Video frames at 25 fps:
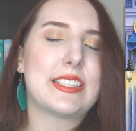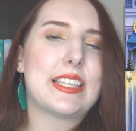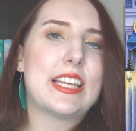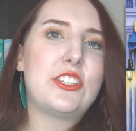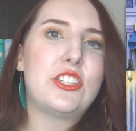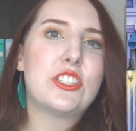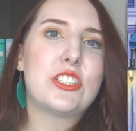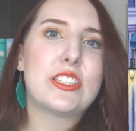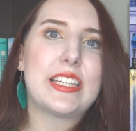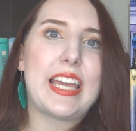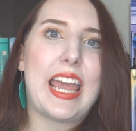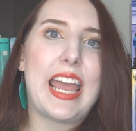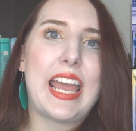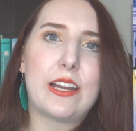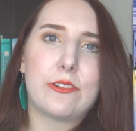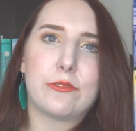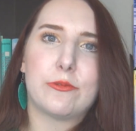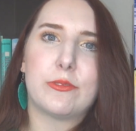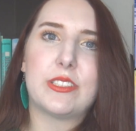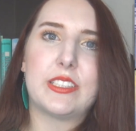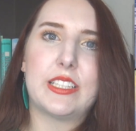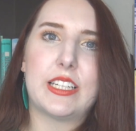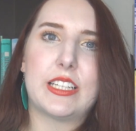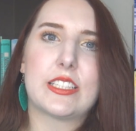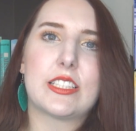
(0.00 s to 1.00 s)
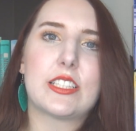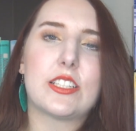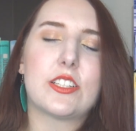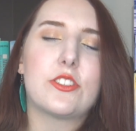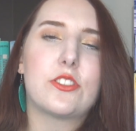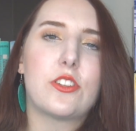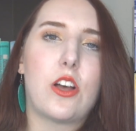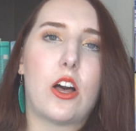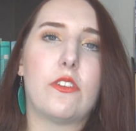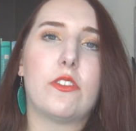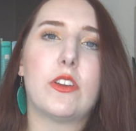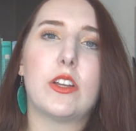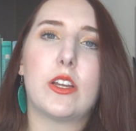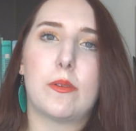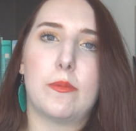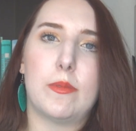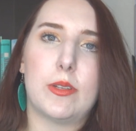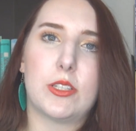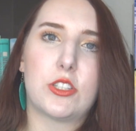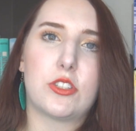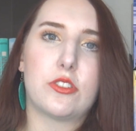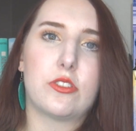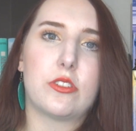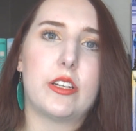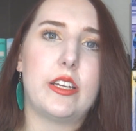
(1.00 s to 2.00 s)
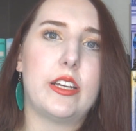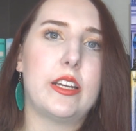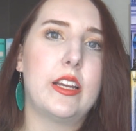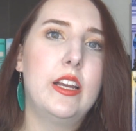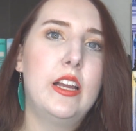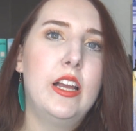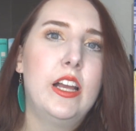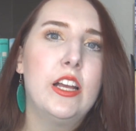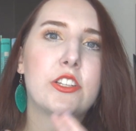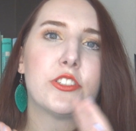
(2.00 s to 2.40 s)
They just can't resist solving a mystery